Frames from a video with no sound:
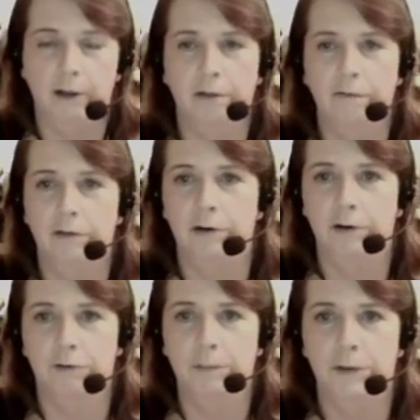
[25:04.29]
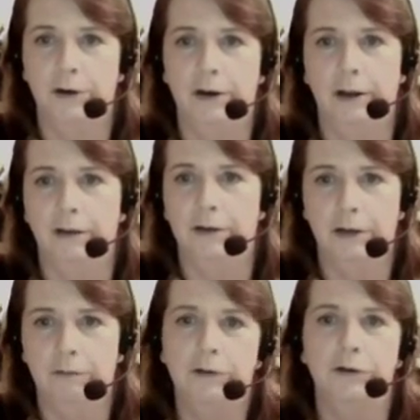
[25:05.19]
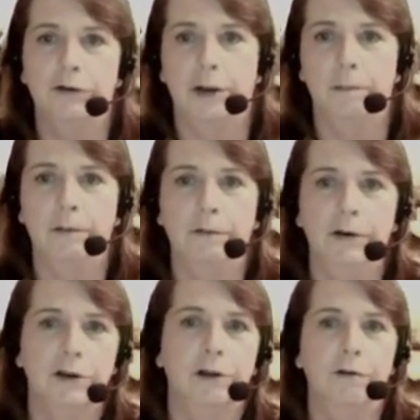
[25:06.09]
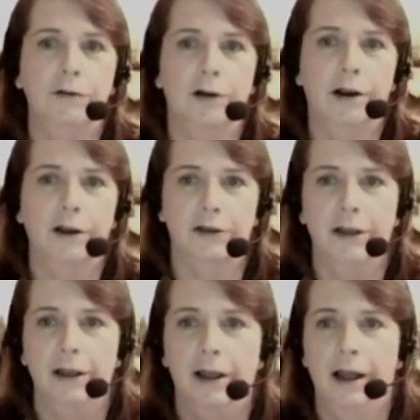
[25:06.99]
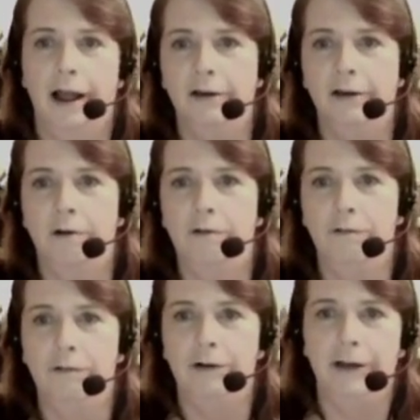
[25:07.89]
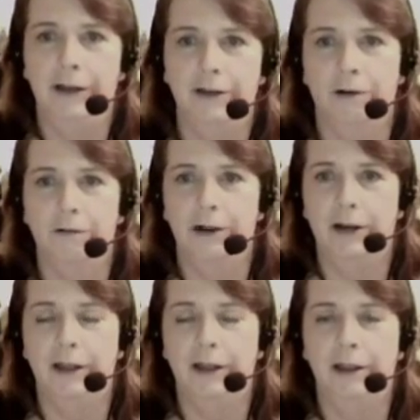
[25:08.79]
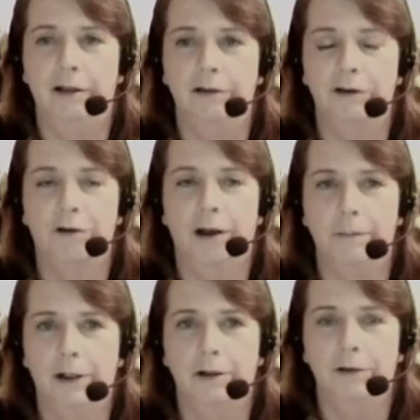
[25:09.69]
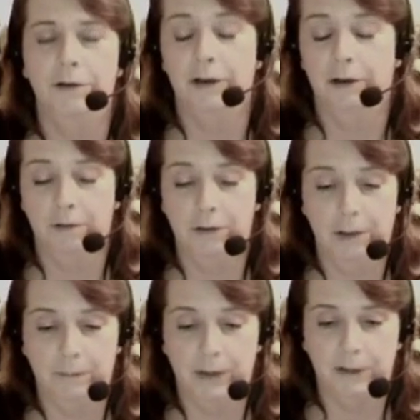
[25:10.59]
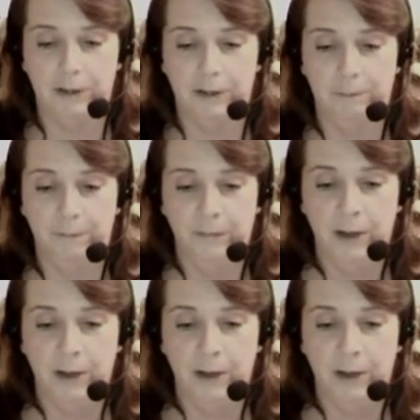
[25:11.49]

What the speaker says: and they'll give the description, and I'll say, just tell me what his clothes are, because I know who it is already, and they'll describe the clothes, and I'll go, yep, that's him.